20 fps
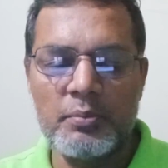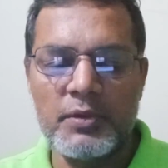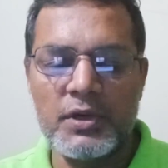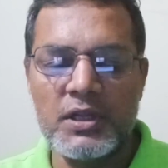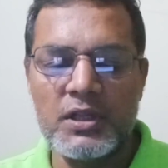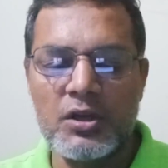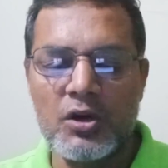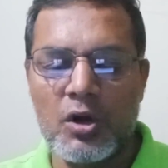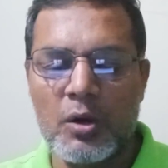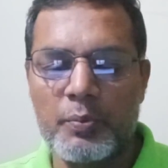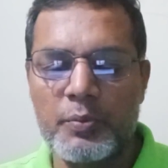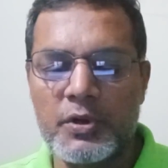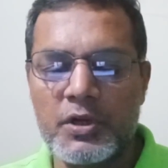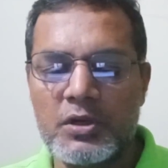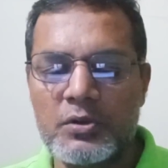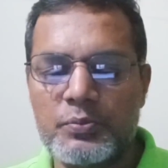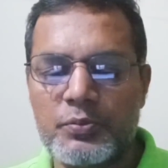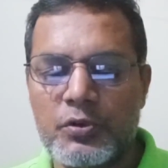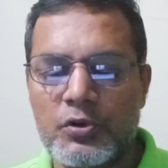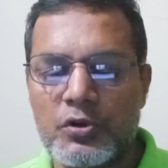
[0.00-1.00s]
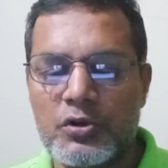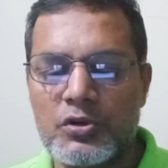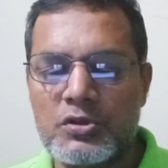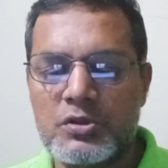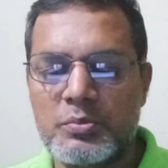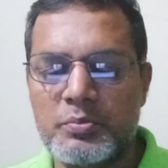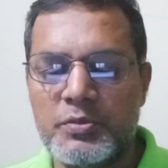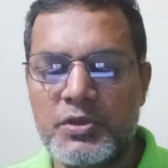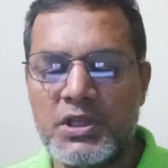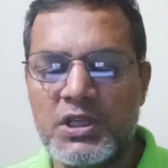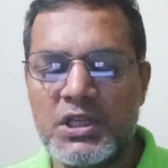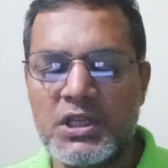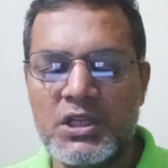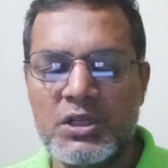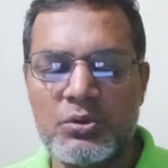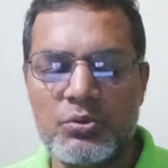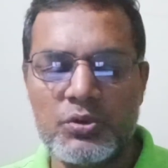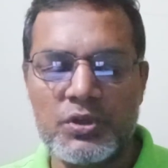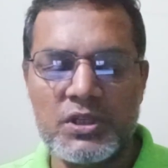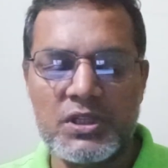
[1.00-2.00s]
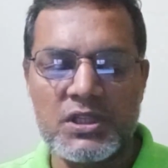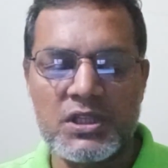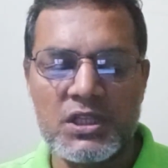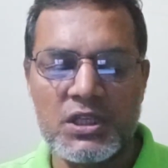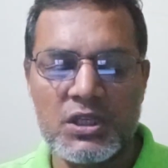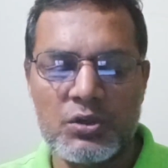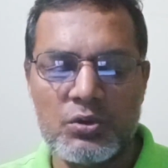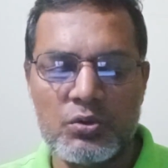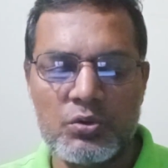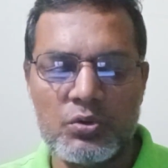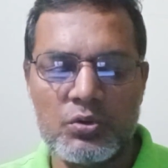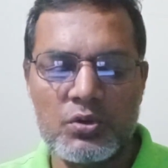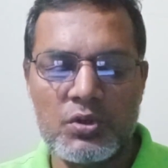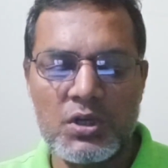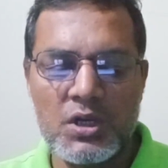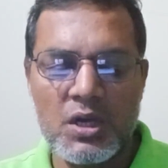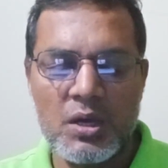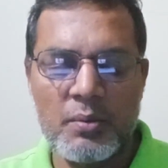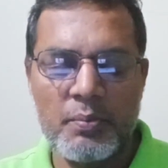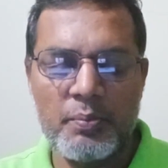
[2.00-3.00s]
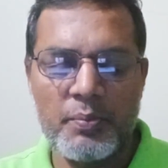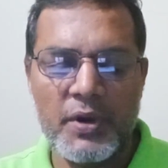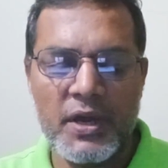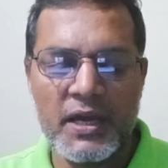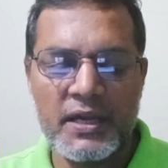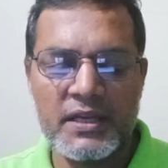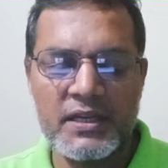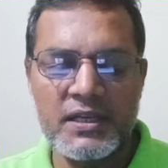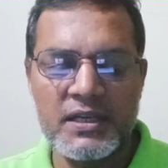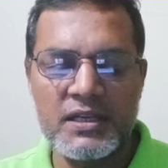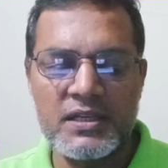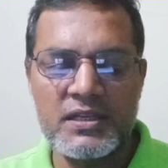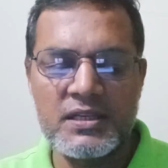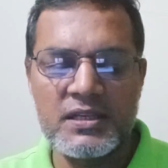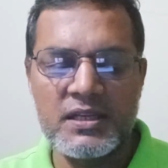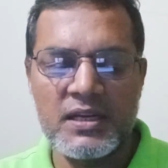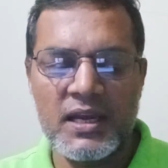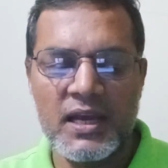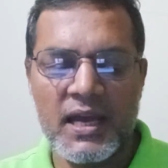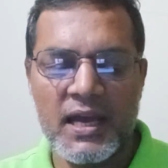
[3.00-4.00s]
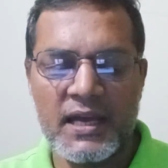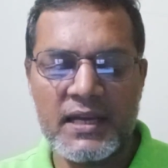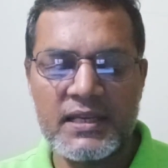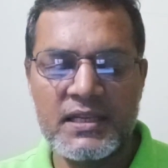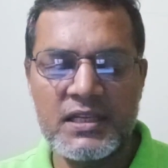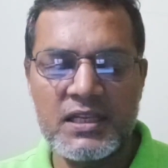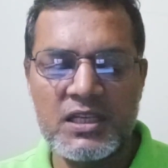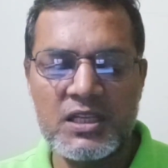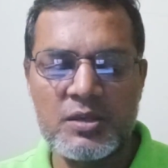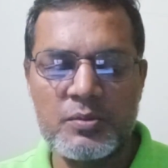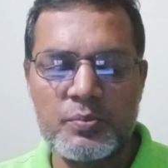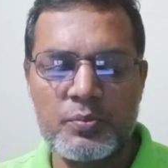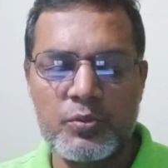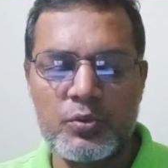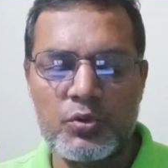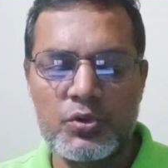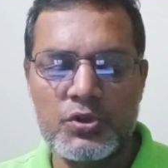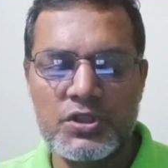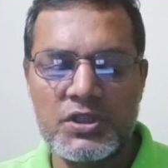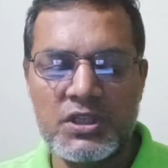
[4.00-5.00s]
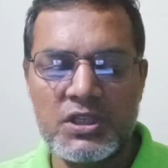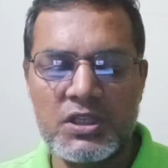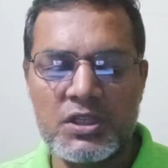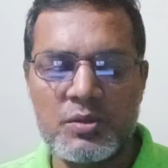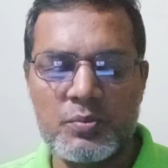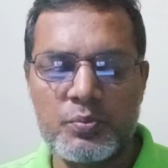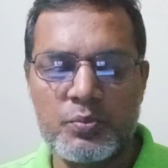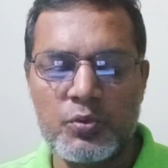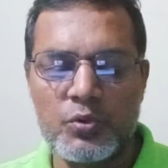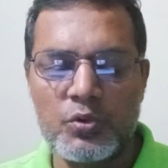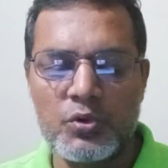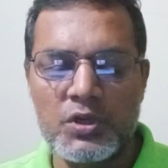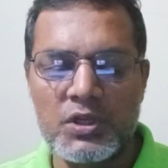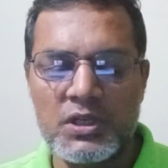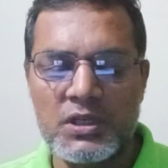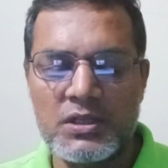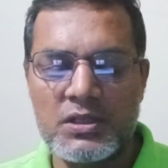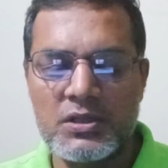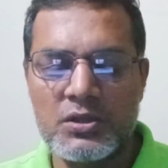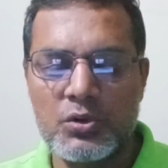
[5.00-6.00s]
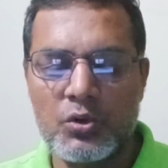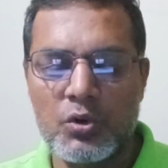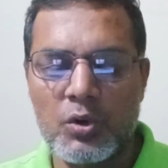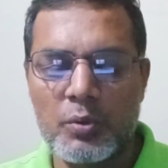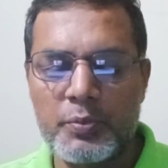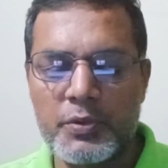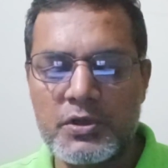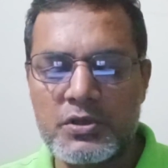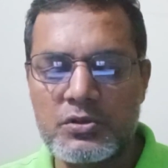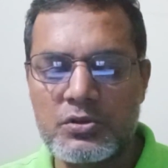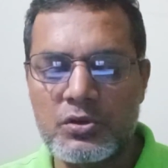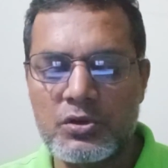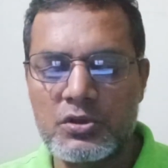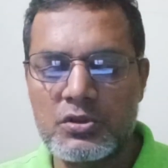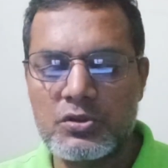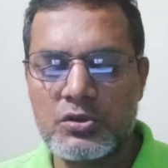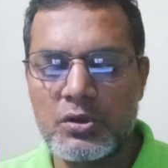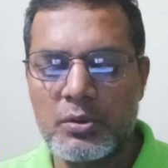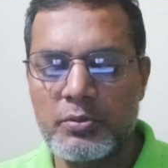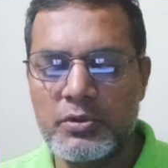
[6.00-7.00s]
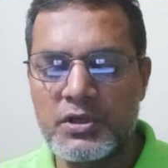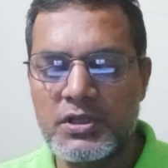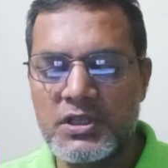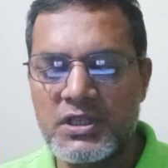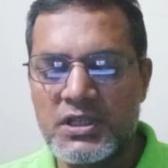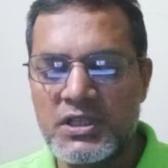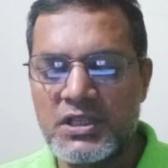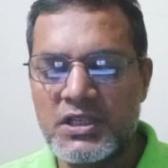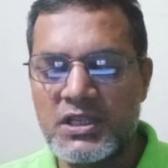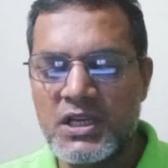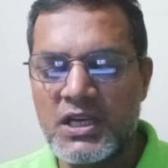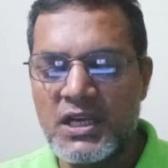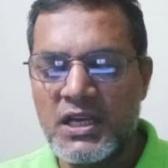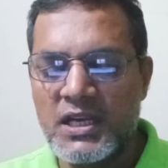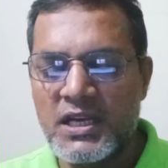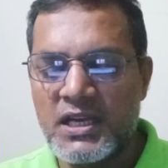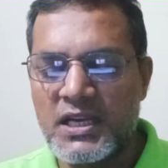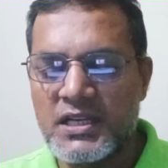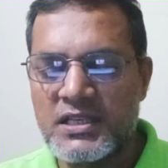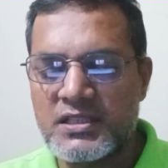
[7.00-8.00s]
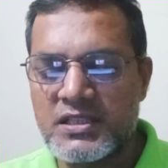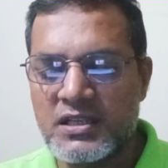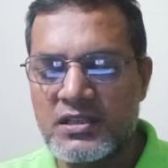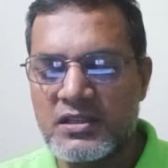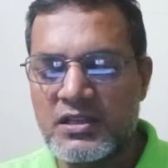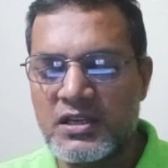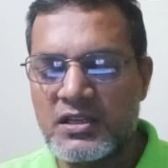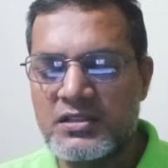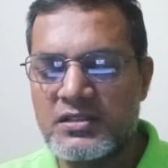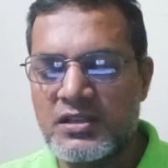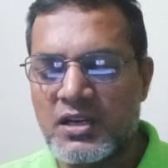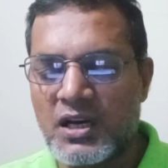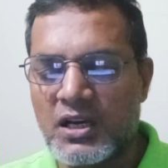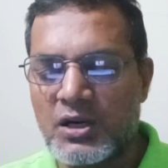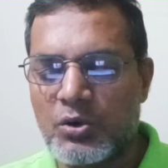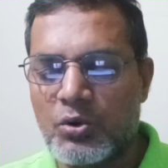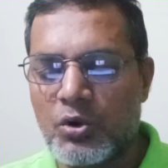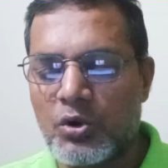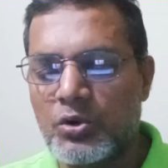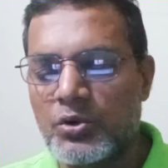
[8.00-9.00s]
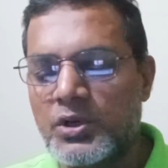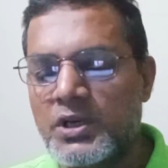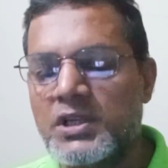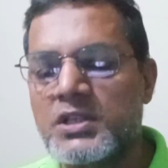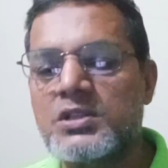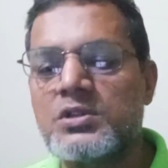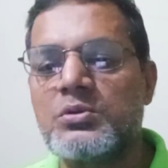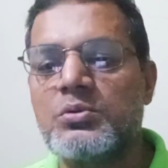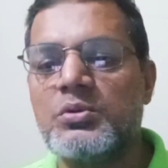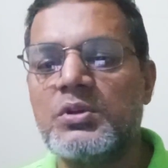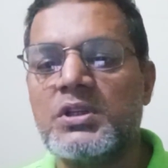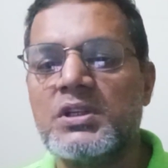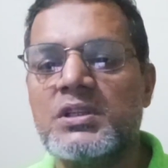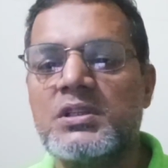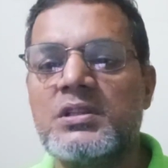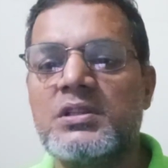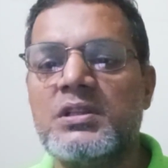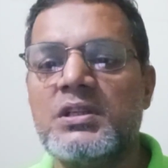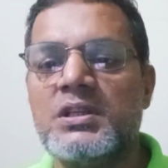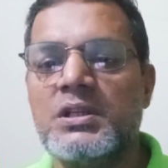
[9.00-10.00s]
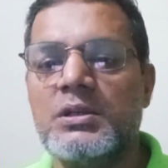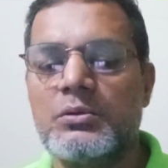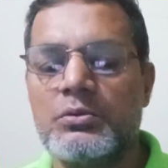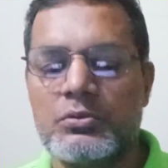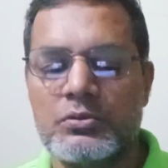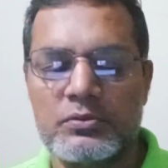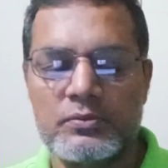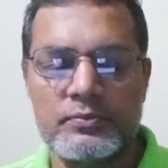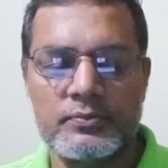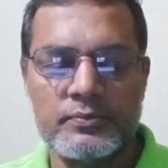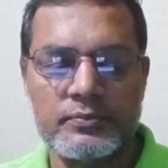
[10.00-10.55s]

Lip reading: May the open force be with you. Back it, hack it, push it, pull it. Open source community standards are always with you.